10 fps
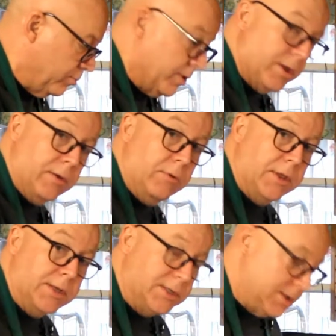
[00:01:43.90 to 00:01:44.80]
with
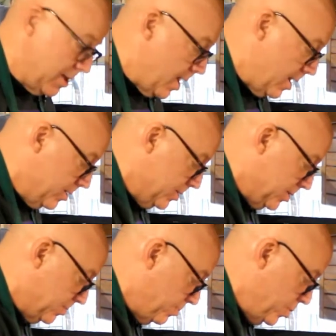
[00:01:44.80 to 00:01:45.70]
a slotted
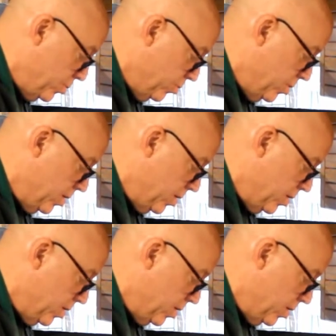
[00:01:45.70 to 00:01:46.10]
spoon.